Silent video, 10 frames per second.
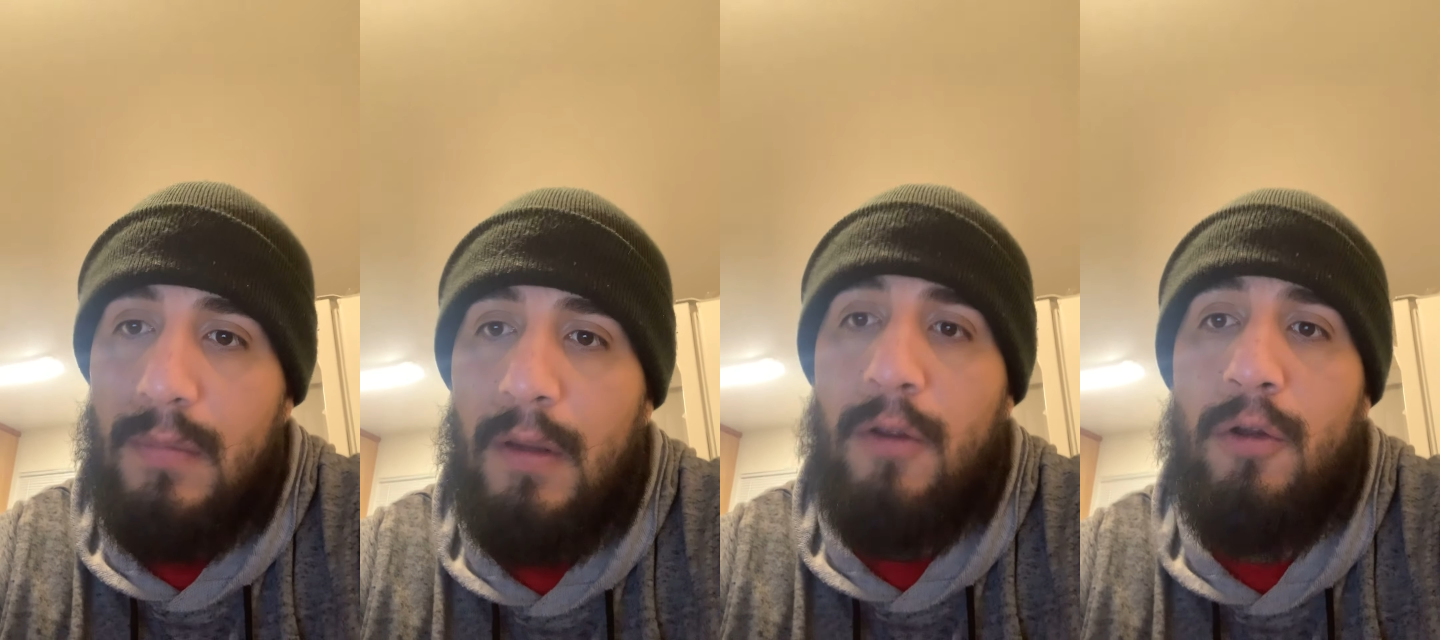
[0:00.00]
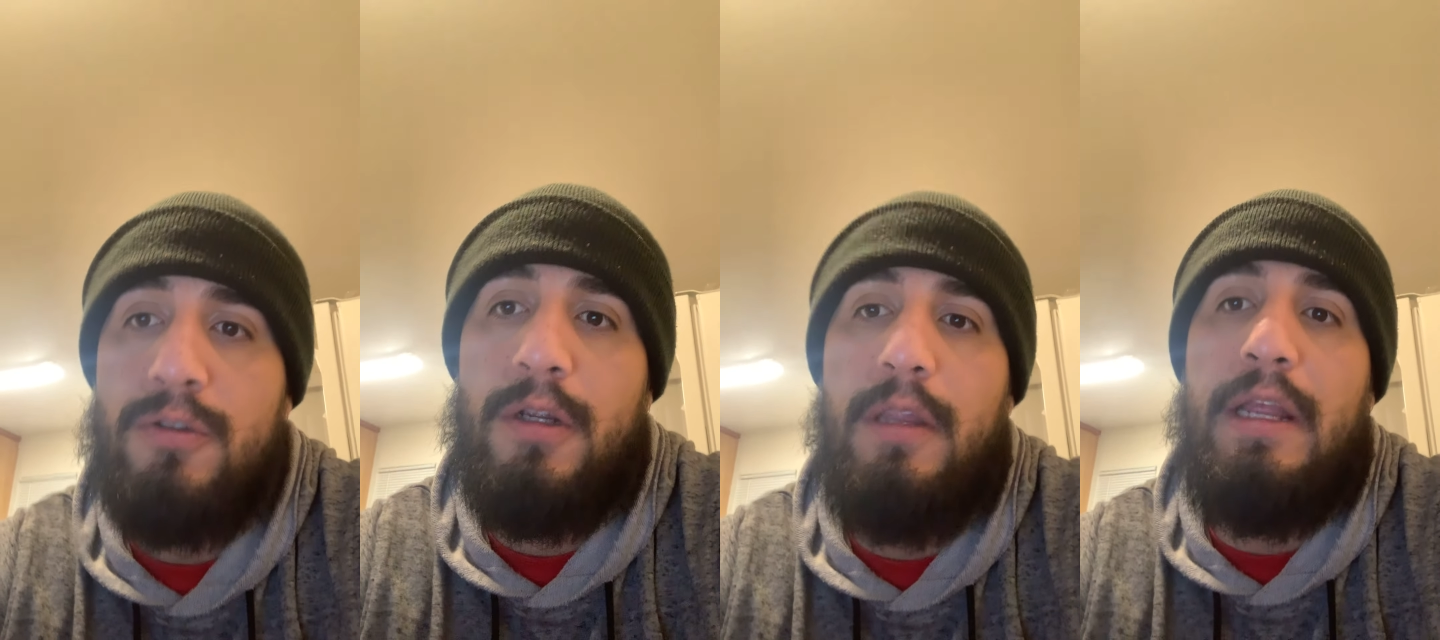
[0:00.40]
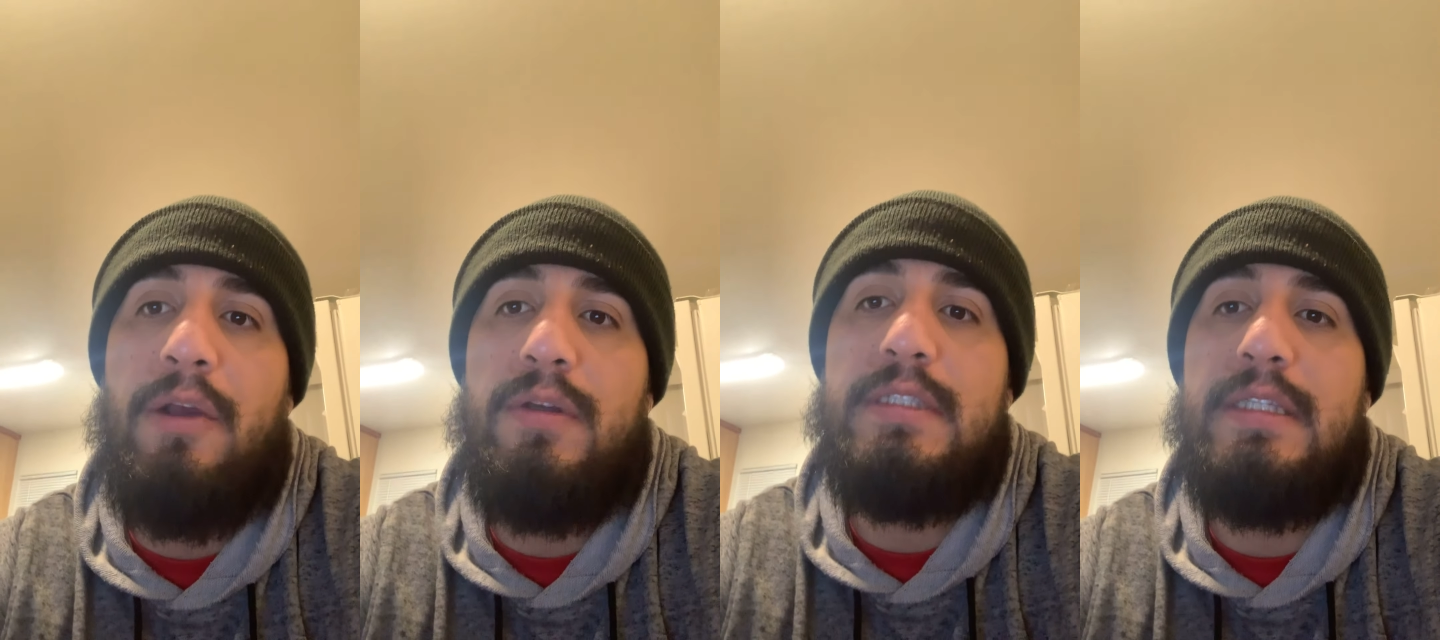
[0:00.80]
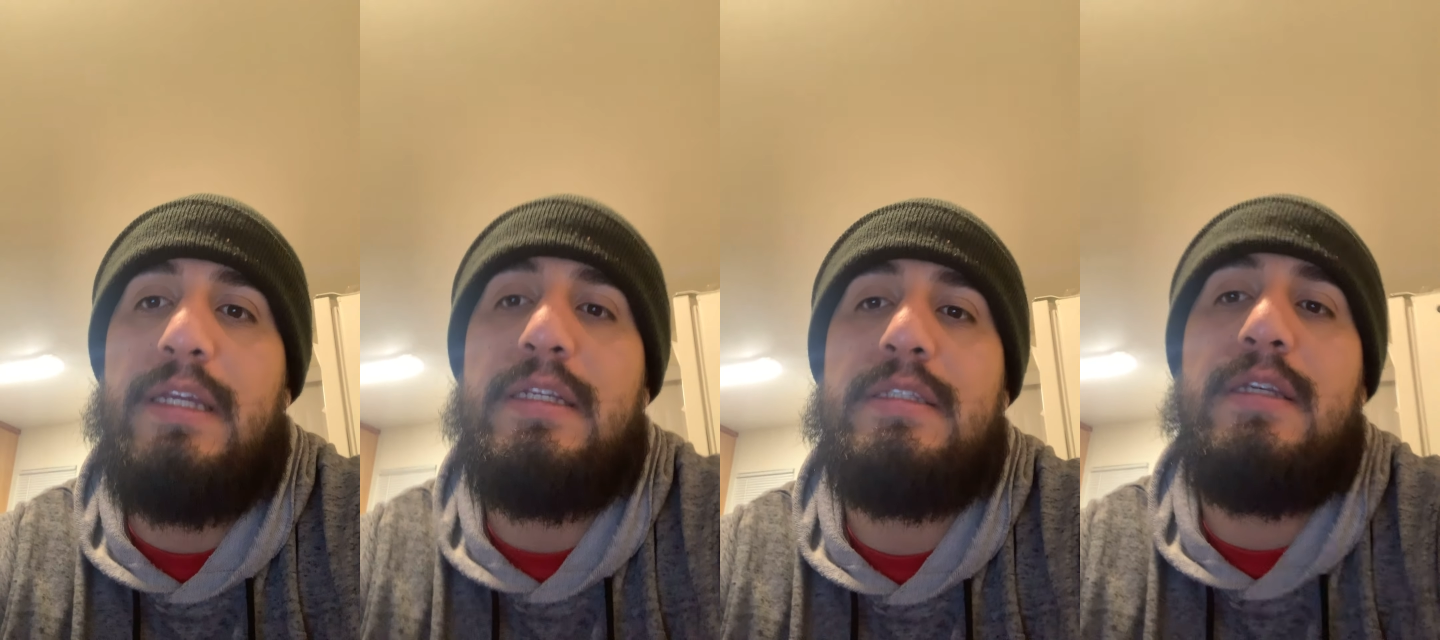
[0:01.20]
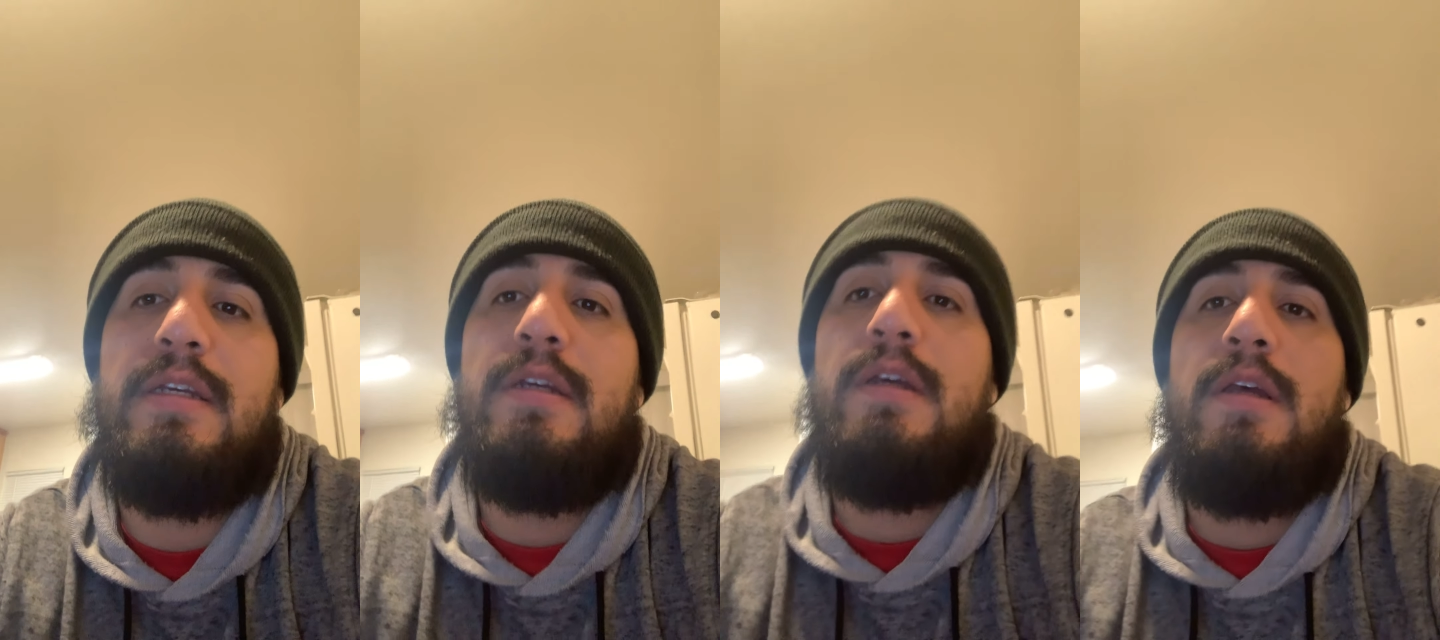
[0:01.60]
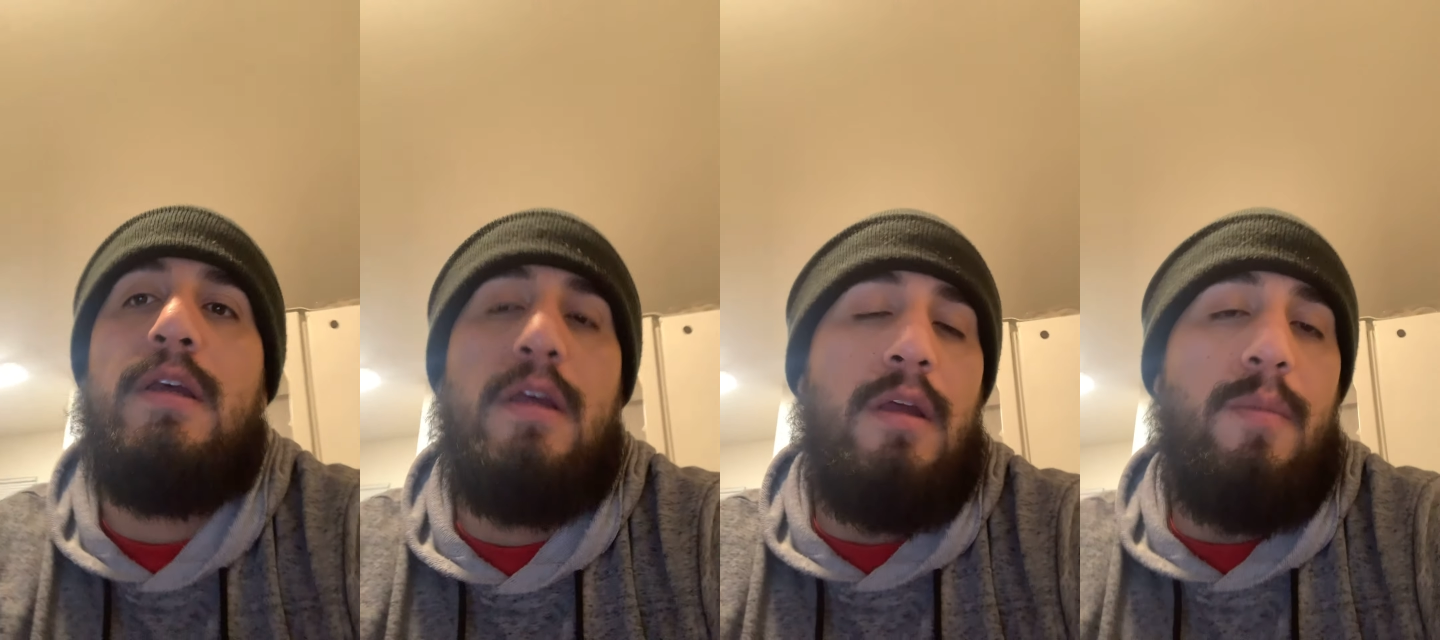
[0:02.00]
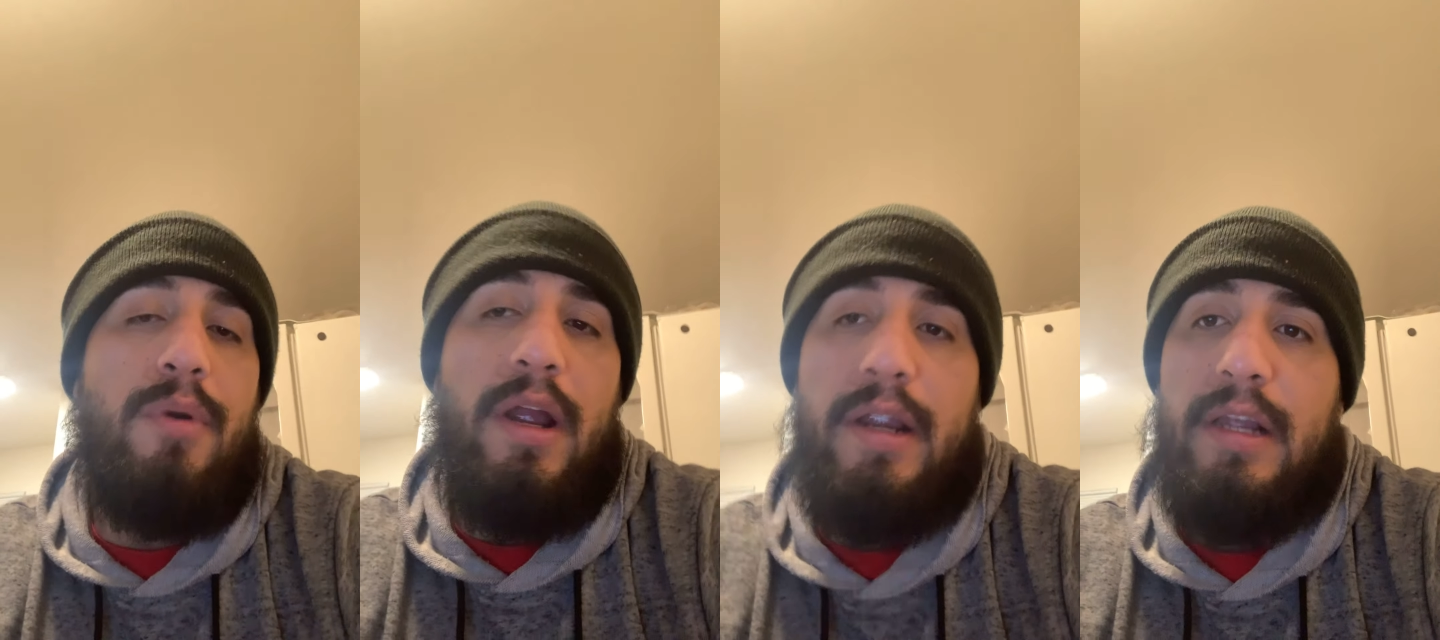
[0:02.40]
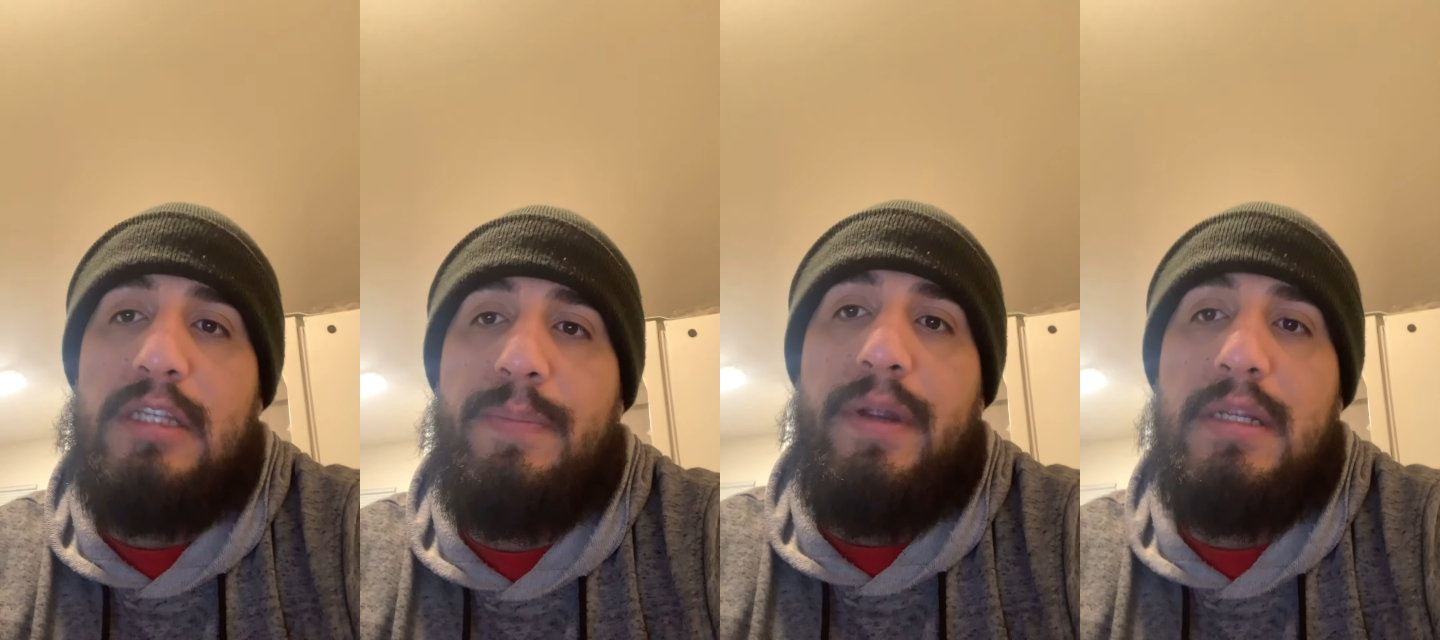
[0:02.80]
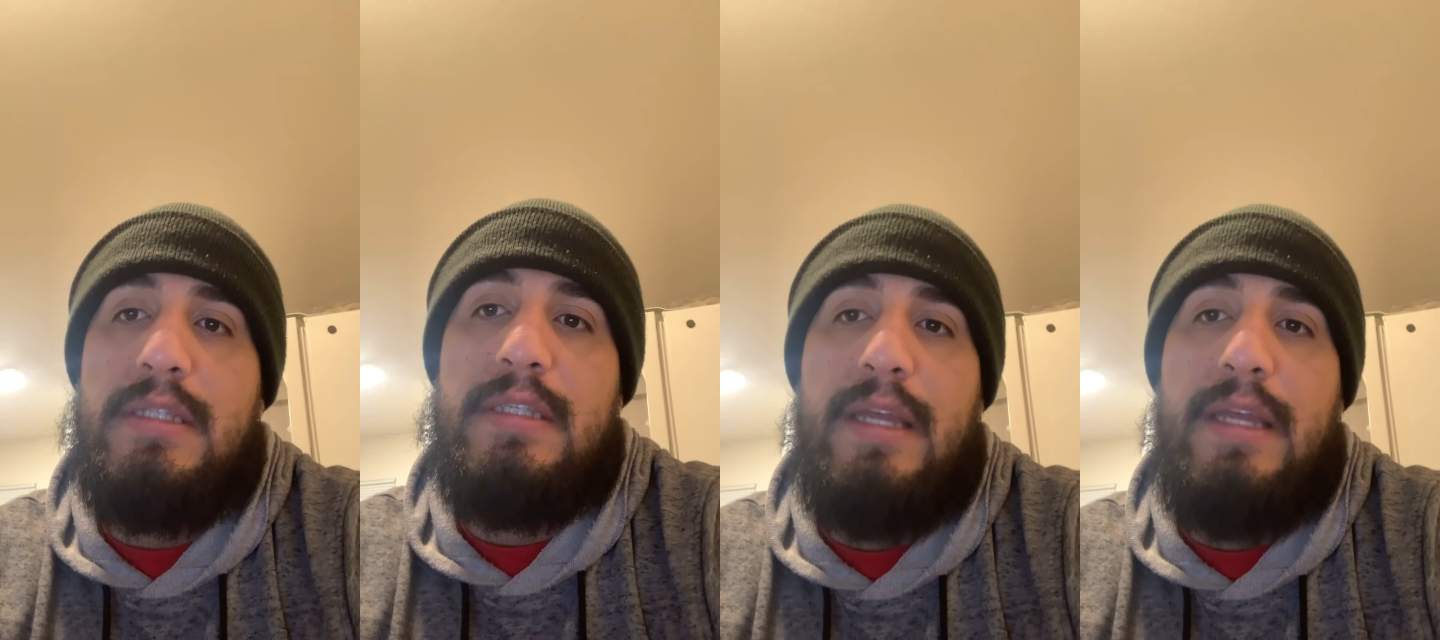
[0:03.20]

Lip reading: cultural linguistics, prior experiences and